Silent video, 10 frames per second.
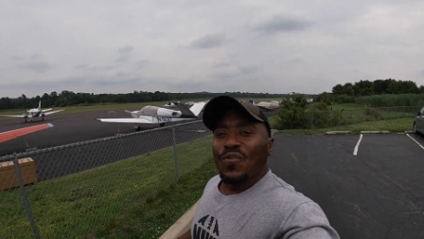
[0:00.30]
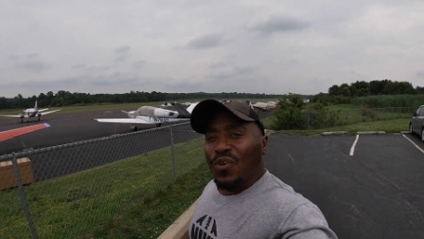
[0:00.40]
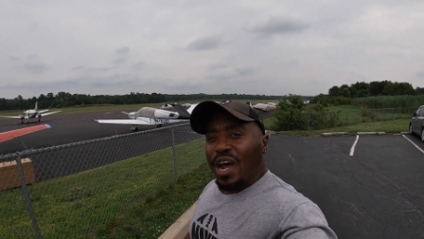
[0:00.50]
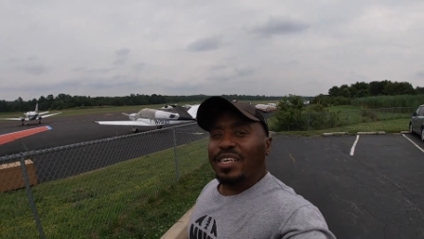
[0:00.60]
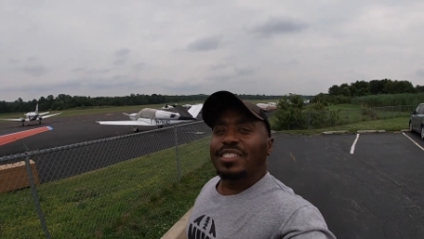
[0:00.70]

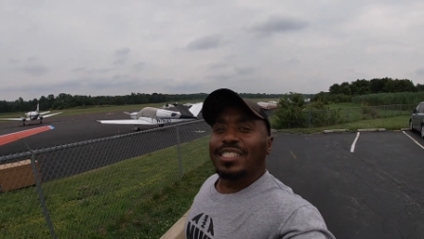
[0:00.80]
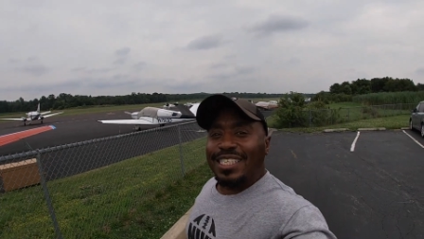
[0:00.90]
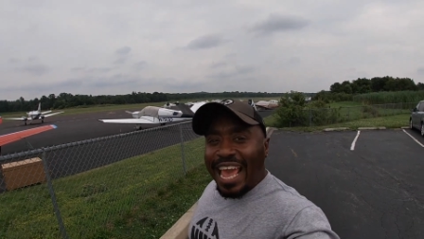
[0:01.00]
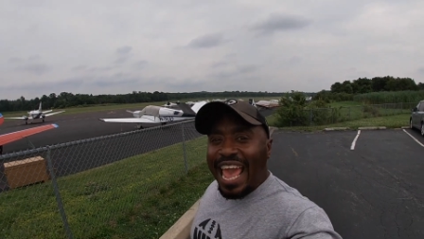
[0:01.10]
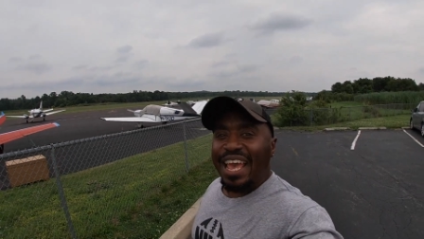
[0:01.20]
Russ
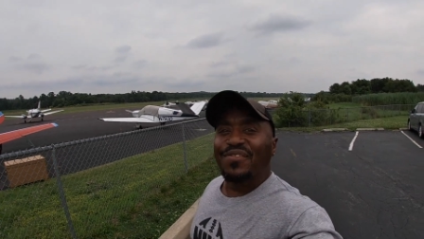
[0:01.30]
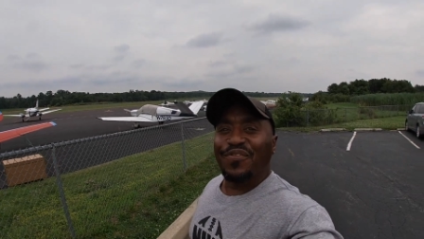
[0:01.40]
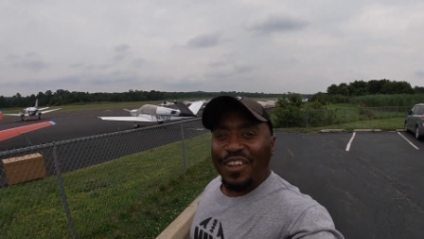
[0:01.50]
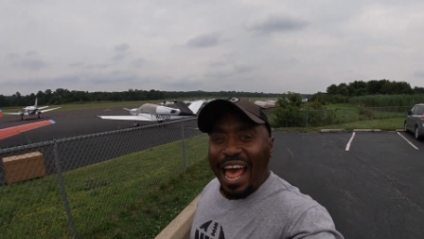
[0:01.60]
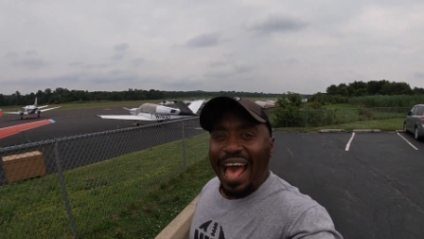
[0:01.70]
can
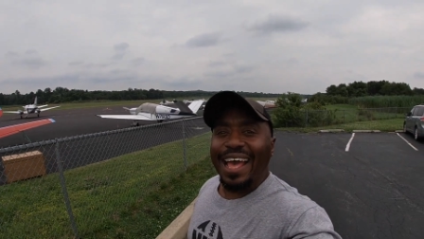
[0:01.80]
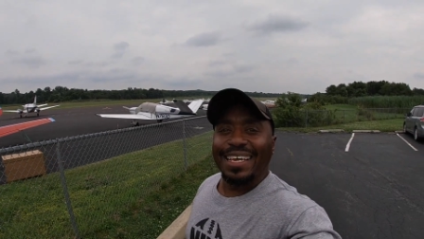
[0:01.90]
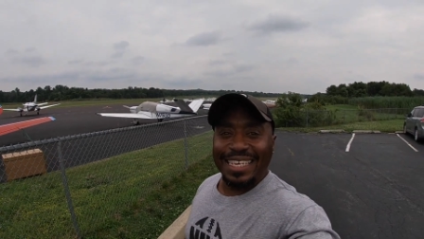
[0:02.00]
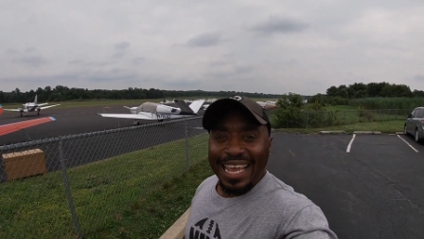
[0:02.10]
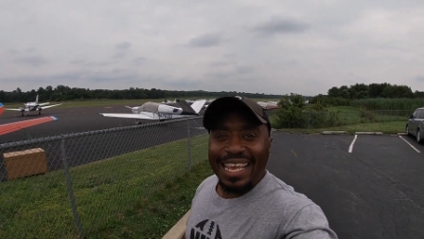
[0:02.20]
fly,
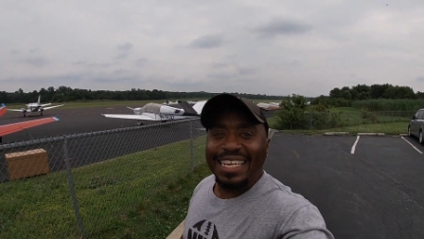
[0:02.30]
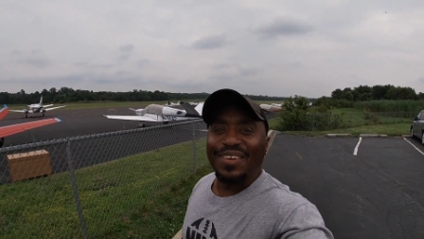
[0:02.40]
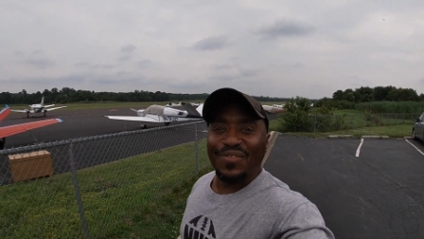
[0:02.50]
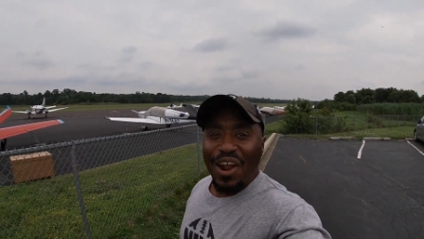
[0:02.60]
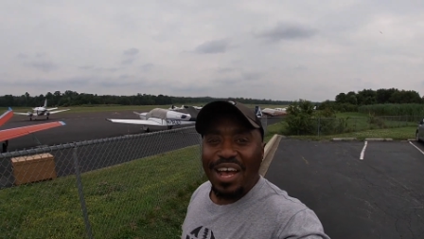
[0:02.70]
get
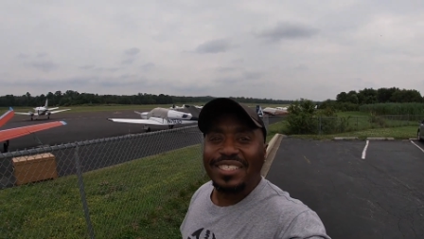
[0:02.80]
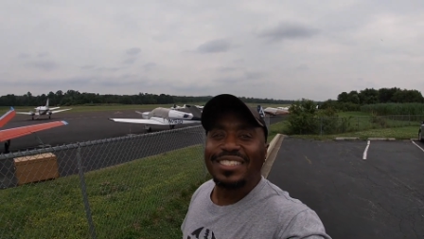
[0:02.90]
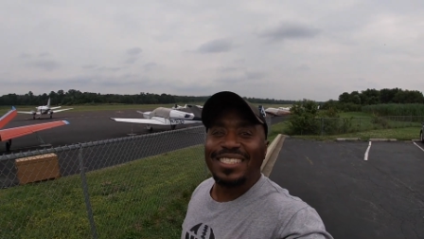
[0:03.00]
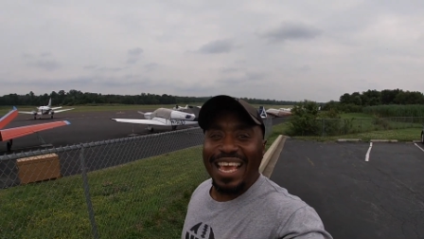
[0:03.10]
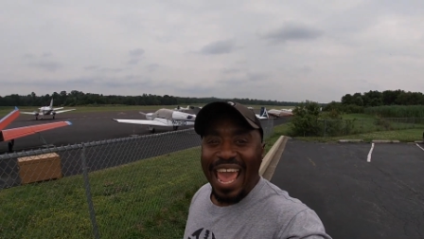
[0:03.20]
it.
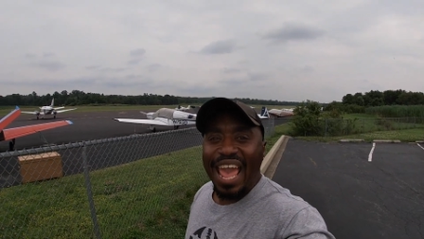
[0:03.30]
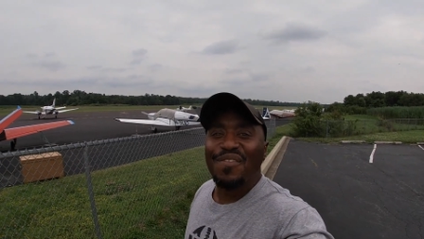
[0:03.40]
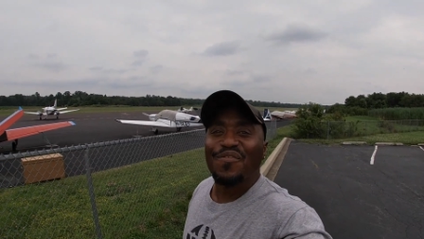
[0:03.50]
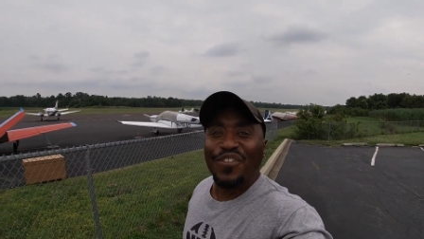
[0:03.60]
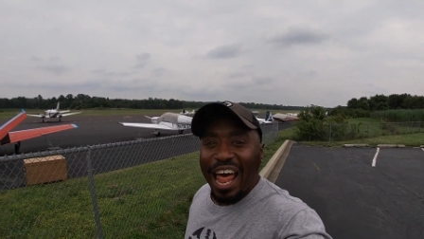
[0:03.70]
Russ
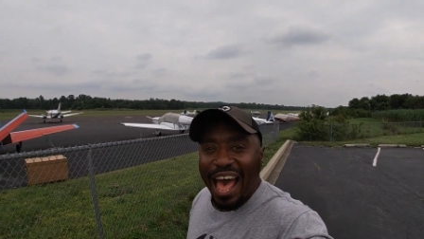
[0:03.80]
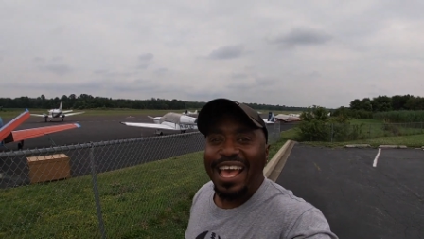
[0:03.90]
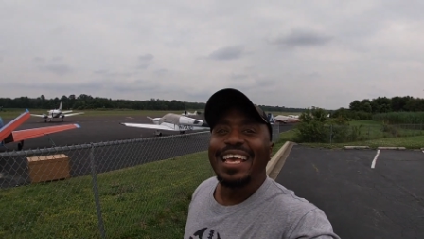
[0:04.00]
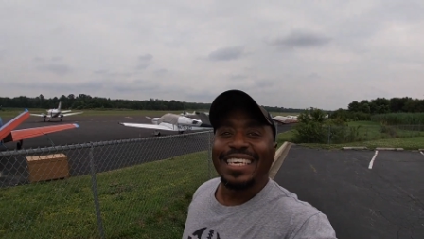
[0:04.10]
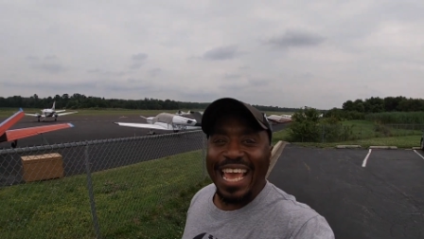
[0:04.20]
can fly,
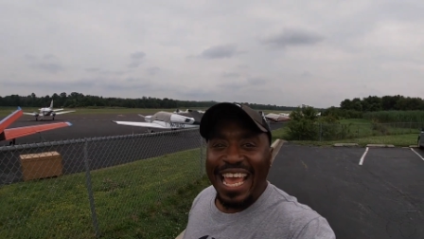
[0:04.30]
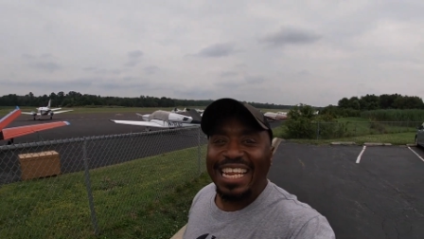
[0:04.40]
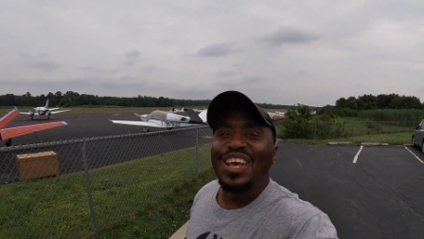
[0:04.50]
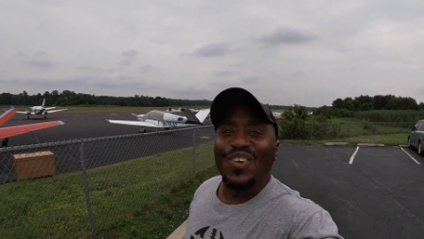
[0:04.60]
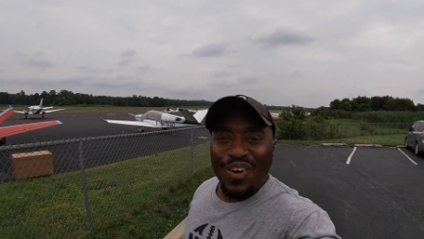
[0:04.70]

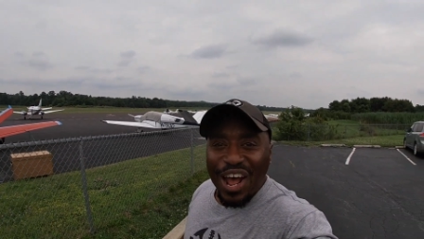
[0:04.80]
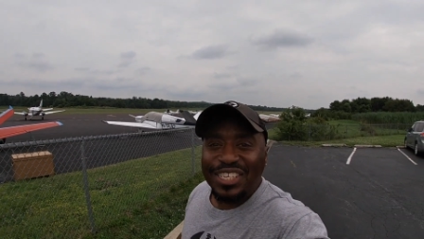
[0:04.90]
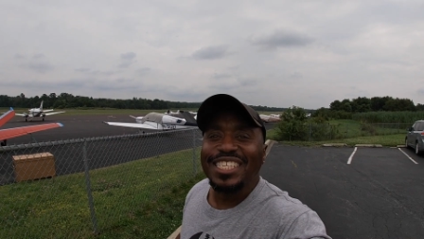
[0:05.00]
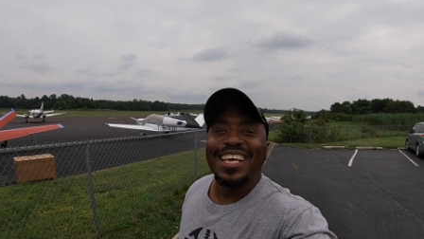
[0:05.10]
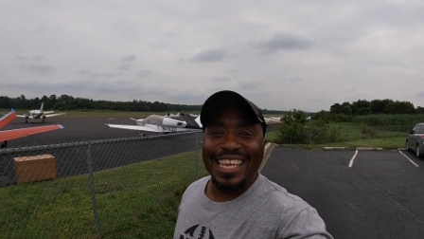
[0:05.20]
get it.
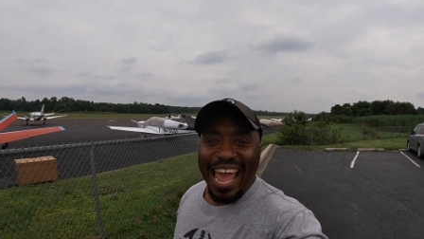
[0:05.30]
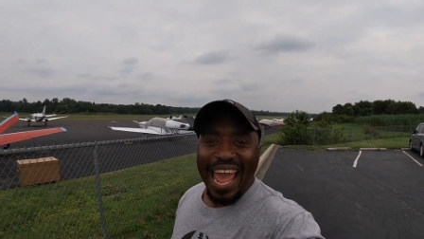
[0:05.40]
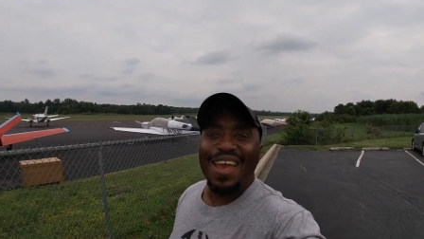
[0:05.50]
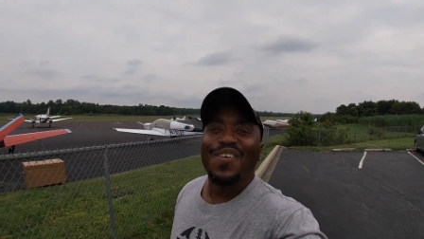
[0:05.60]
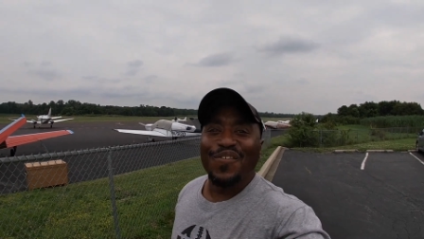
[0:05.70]
Russ
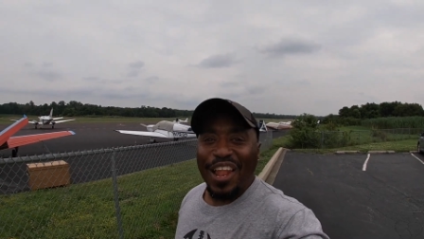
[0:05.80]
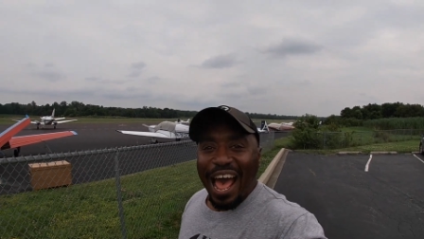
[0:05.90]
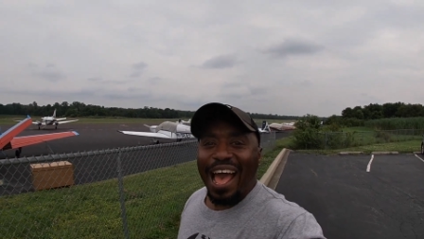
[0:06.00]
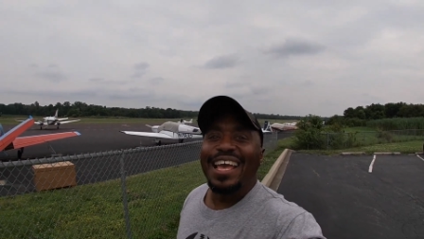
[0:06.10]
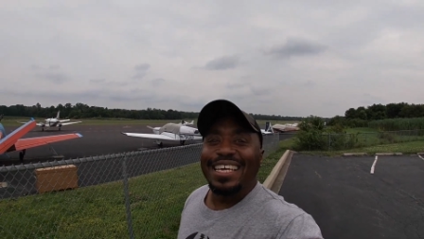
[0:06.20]
can
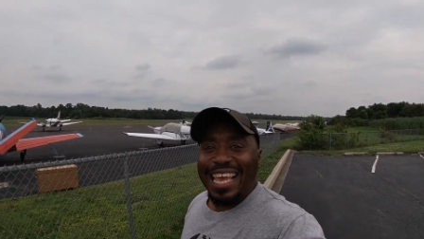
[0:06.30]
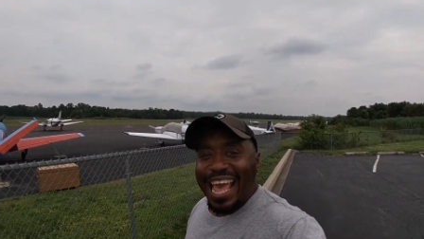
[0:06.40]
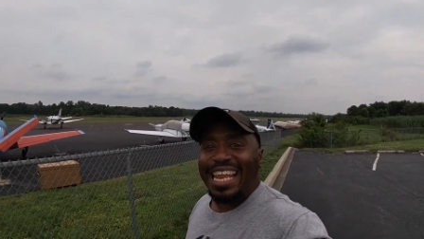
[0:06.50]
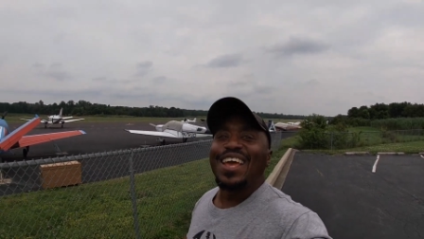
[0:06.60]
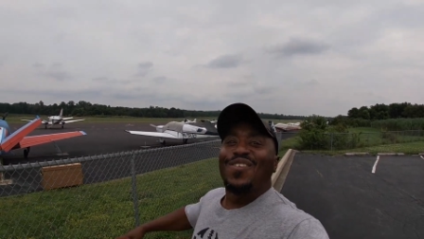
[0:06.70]
fly,
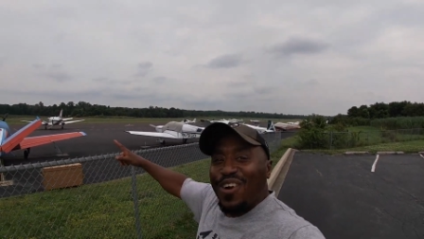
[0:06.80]
get it.